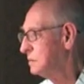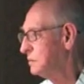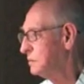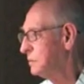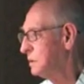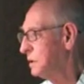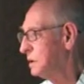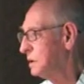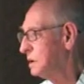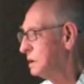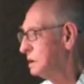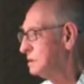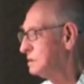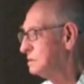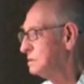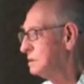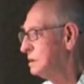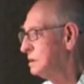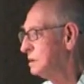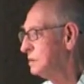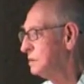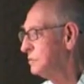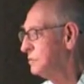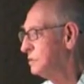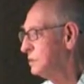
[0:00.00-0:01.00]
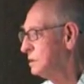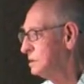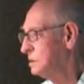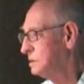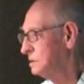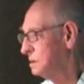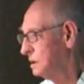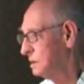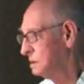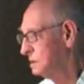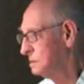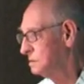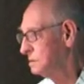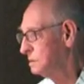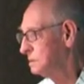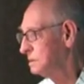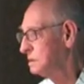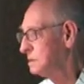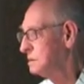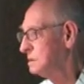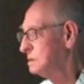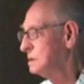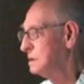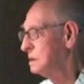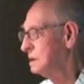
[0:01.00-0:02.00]
Because if we don't,
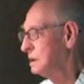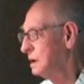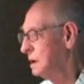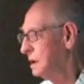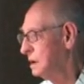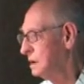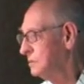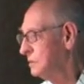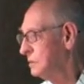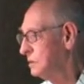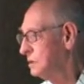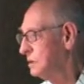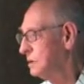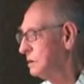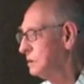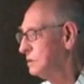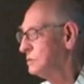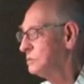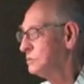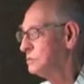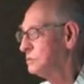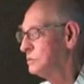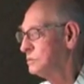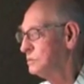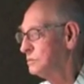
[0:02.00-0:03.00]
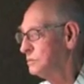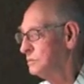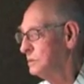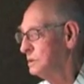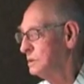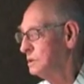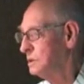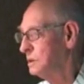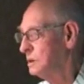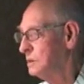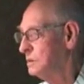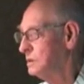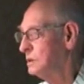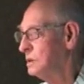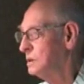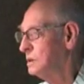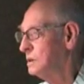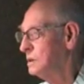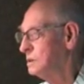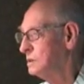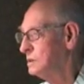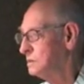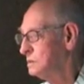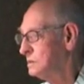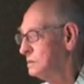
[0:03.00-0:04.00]
aviculture as we know it
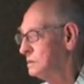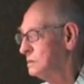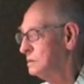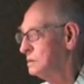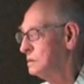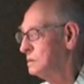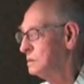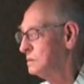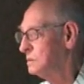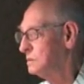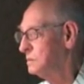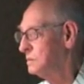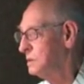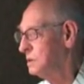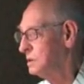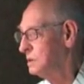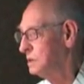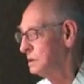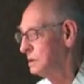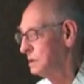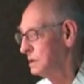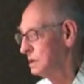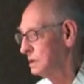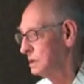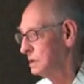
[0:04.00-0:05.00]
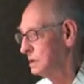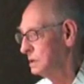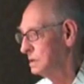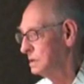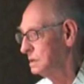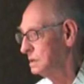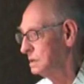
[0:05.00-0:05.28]
is going to be gone.